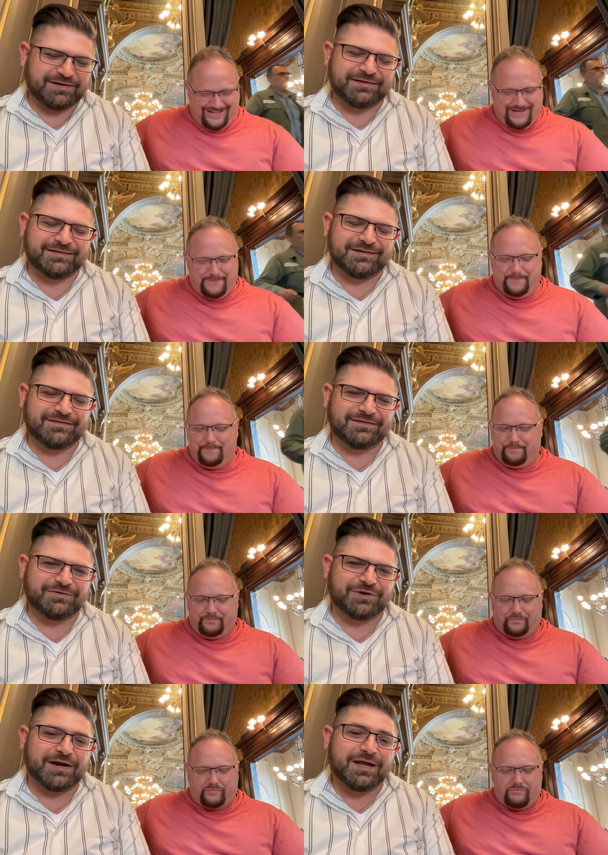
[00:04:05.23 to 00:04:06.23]
Speaker 1: in, in the
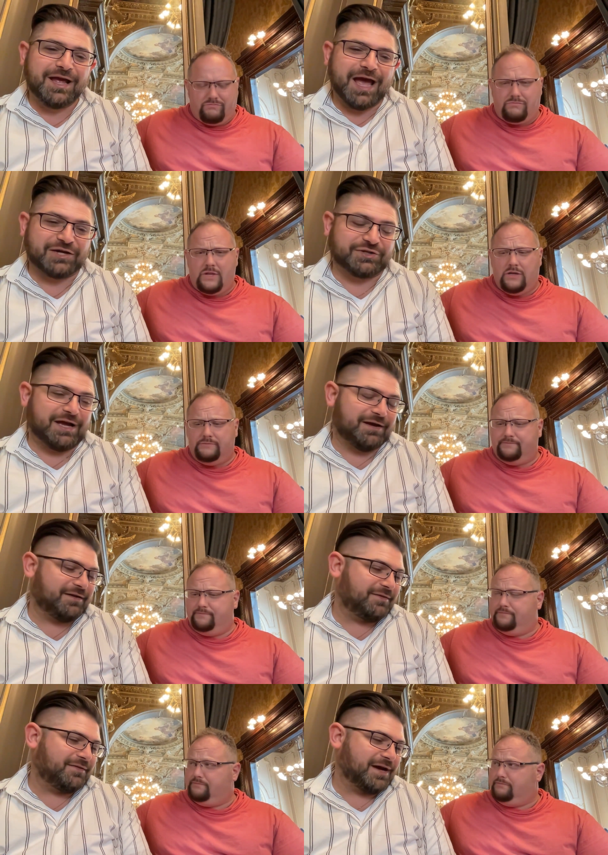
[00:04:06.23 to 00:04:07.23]
Ukraine. Actually,
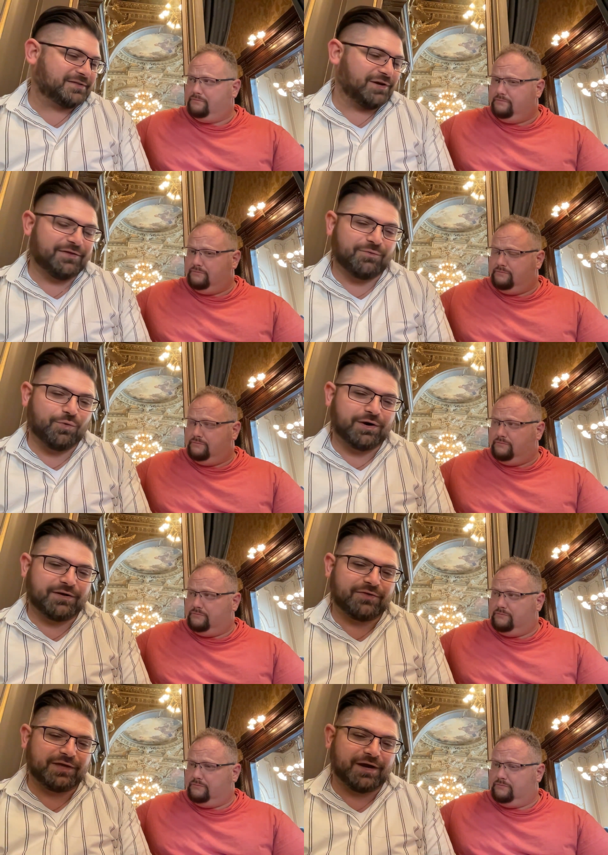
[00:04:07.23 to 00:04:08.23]
I, I saw their work
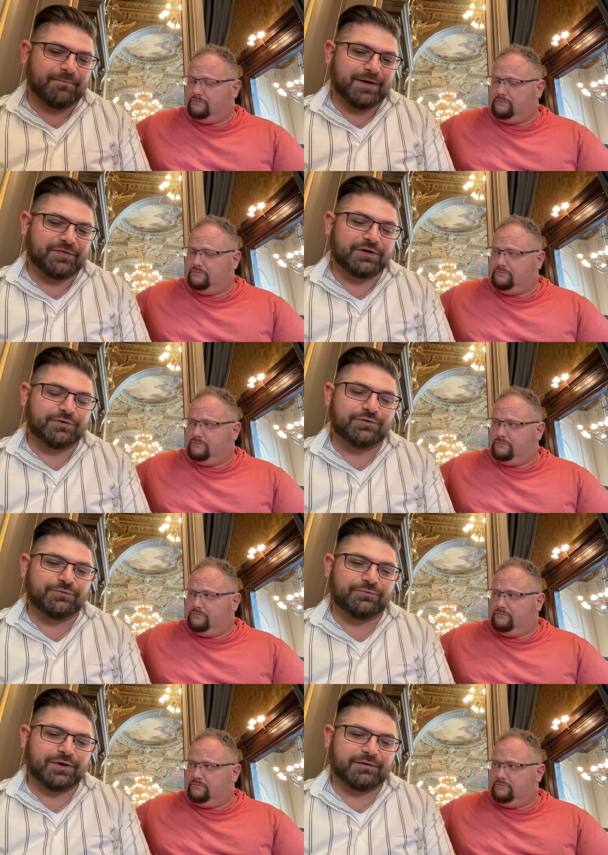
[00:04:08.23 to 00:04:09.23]
at the um, at the
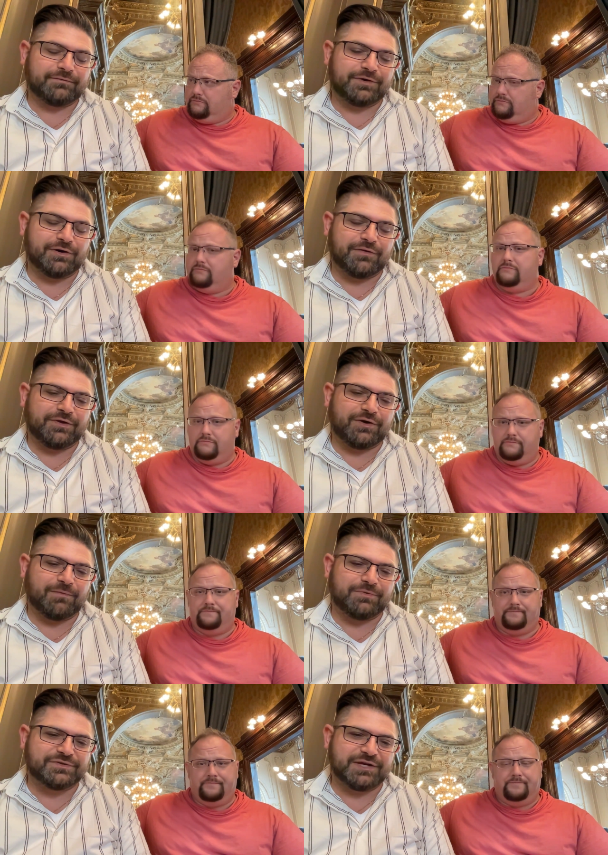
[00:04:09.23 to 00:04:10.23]
Louvre, you know, at the
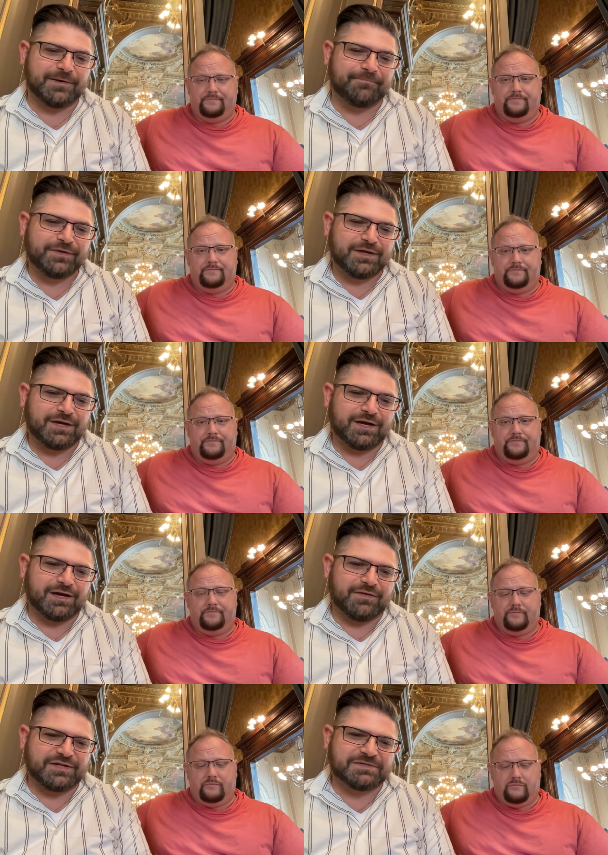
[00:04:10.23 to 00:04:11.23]
art museum.
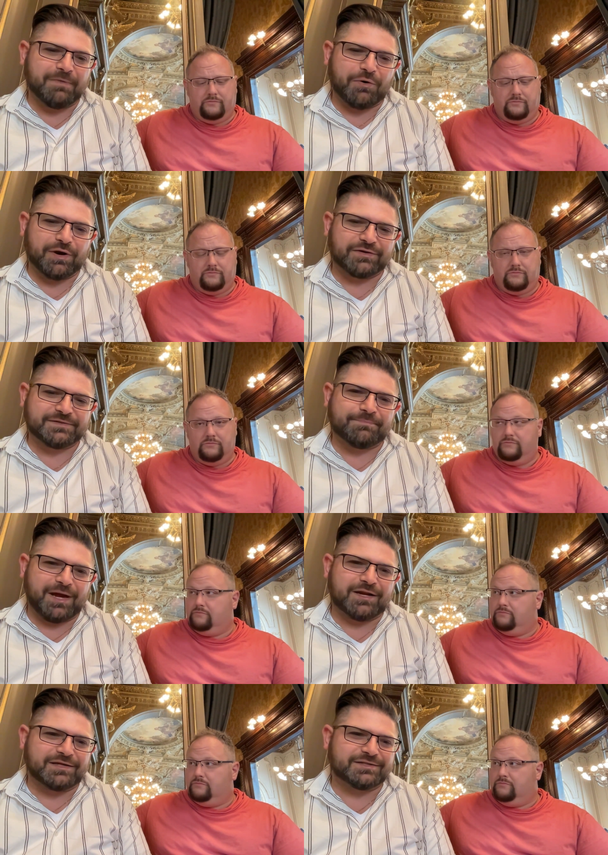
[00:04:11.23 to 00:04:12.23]
Uh, they smuggled out some
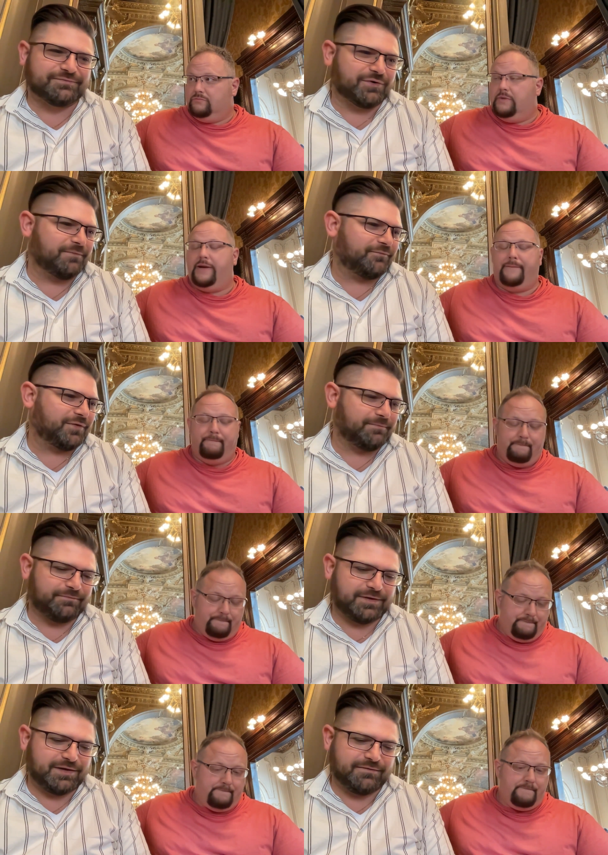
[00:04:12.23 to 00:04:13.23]
paintings from yeah.
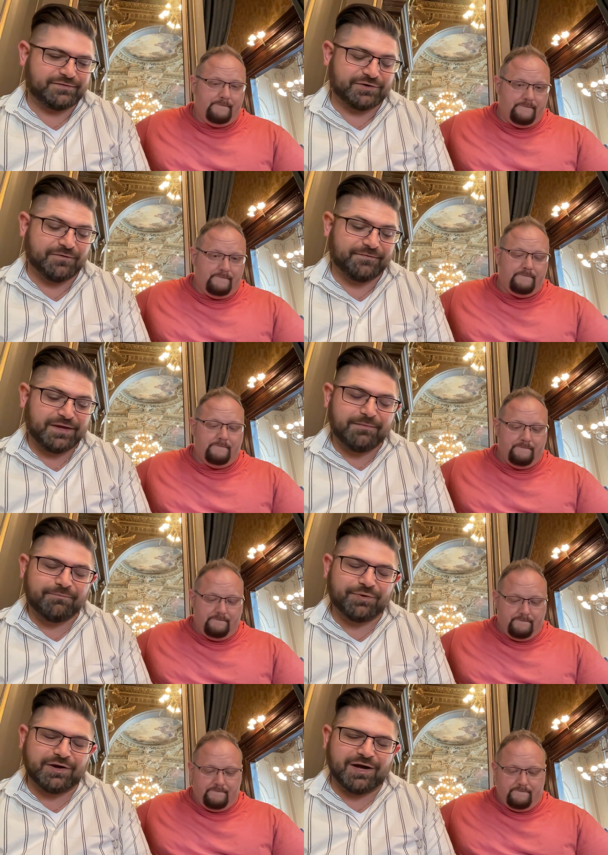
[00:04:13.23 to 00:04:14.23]
from Kiev. So
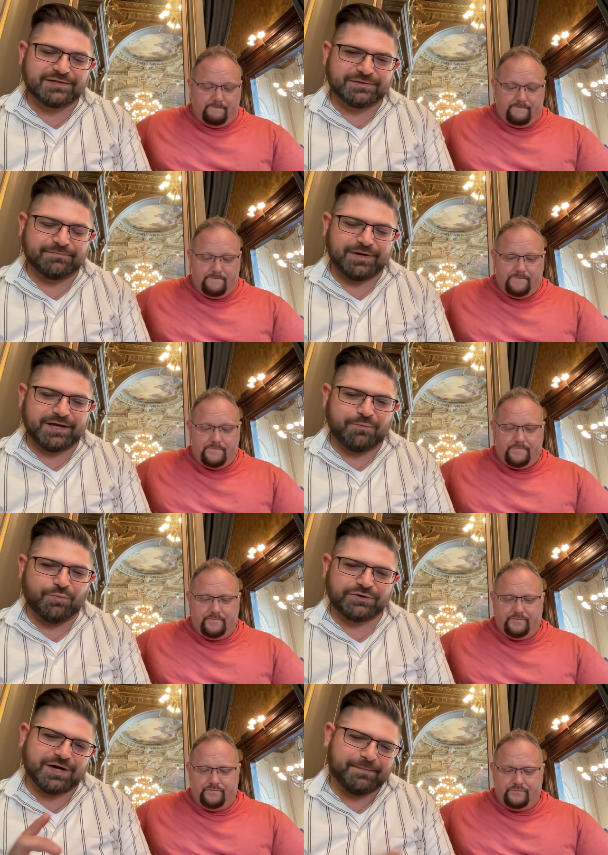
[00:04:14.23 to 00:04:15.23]
pretty awesome. Again,
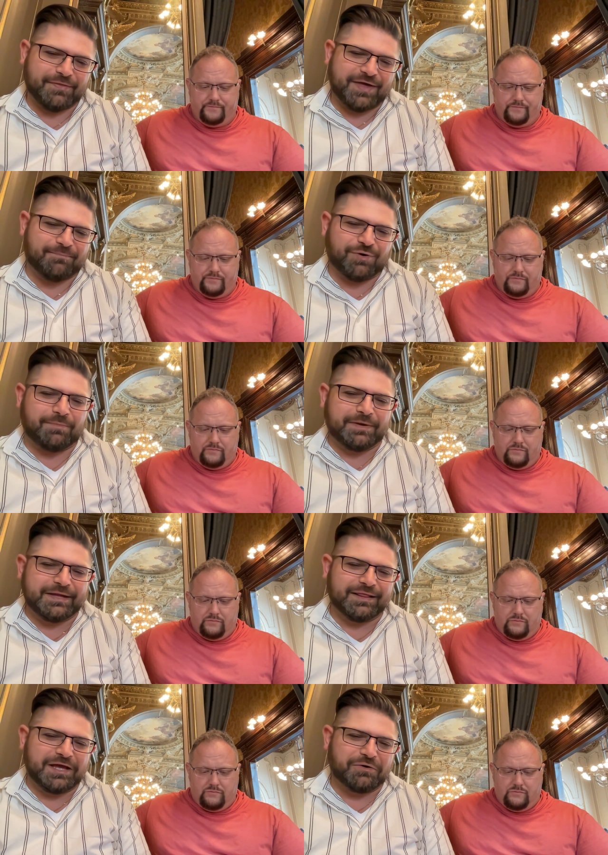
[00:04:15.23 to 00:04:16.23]
we'll talk about that
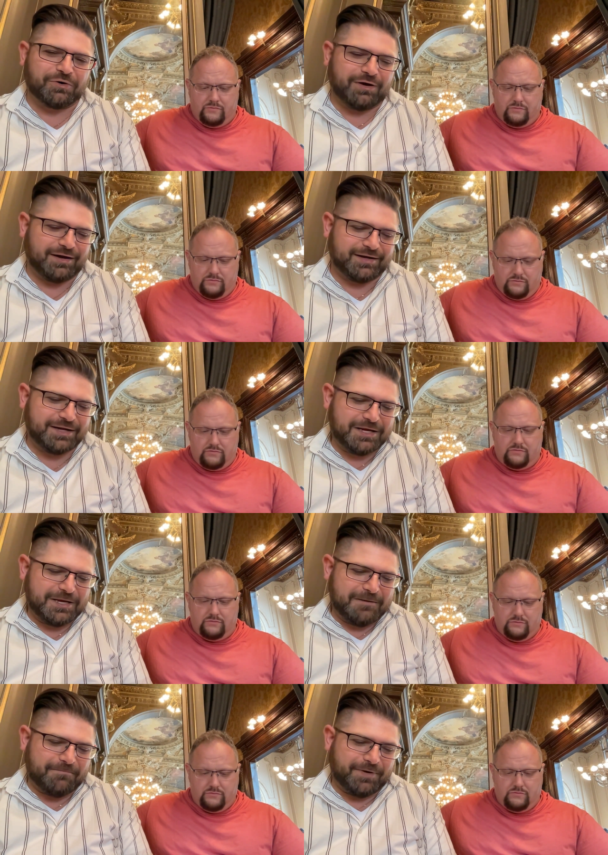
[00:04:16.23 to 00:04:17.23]
probably later on. Mm-hmm
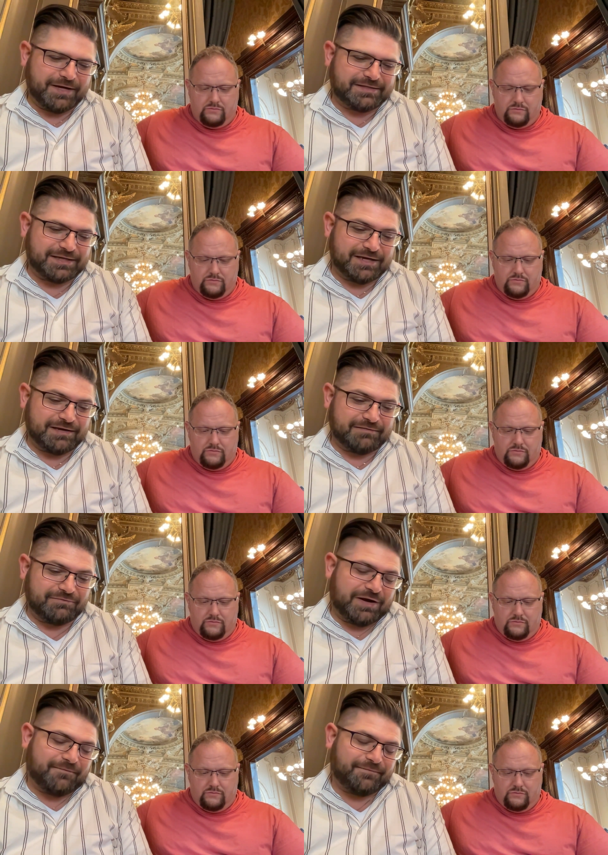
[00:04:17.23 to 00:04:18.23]
but, uh,
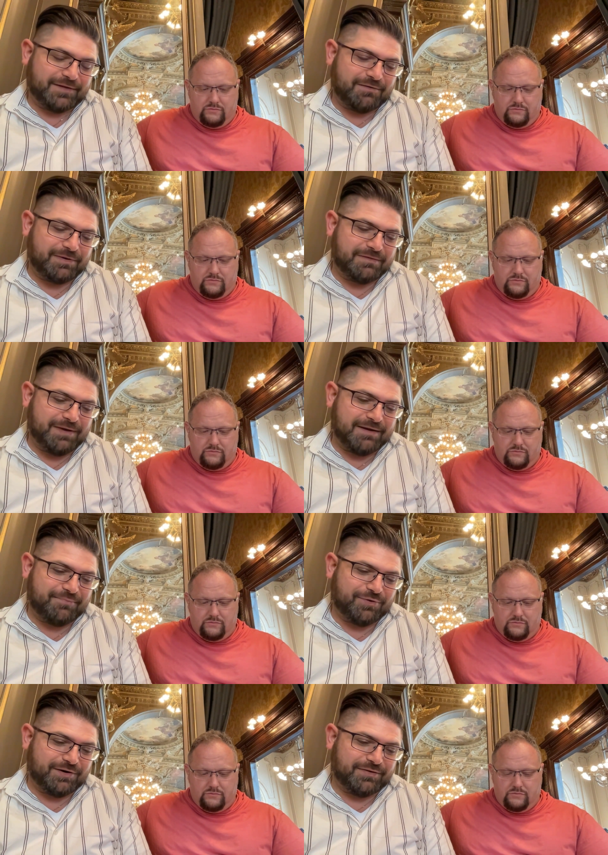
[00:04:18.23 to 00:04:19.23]
well, I mean, the main
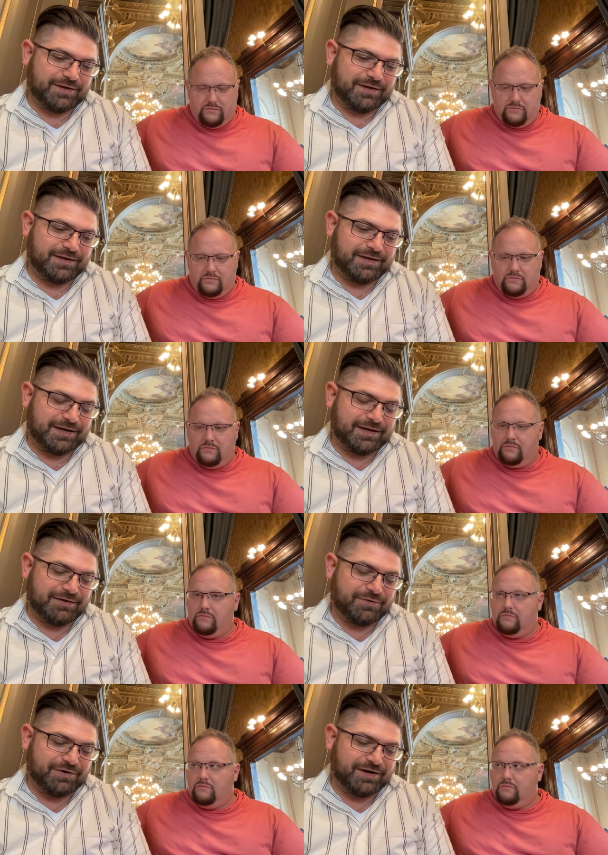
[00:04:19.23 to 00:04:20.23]
important thing uh,
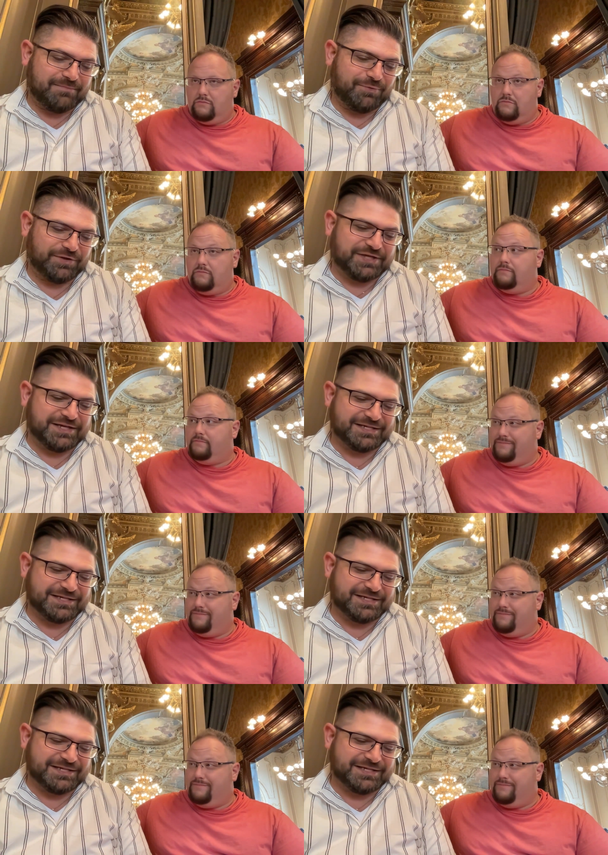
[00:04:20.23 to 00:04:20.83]
going on in the bulletin